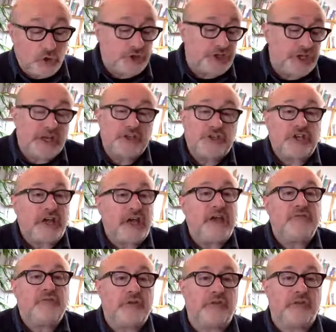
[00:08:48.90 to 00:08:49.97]
to change
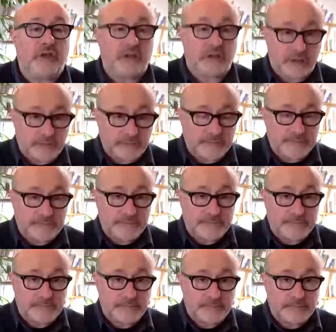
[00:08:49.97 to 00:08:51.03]
everything.
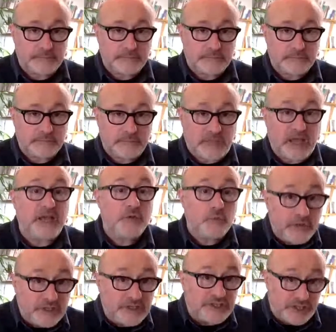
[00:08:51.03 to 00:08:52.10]

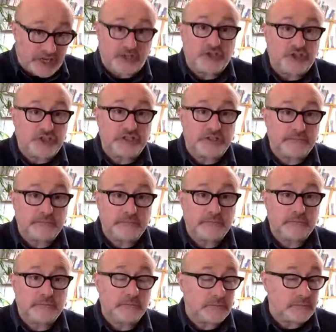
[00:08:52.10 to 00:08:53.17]
And we changed
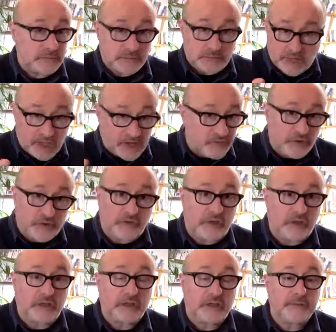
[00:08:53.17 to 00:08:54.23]

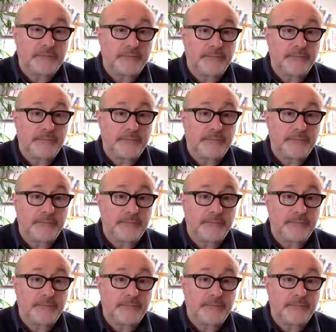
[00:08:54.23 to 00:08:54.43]
everything.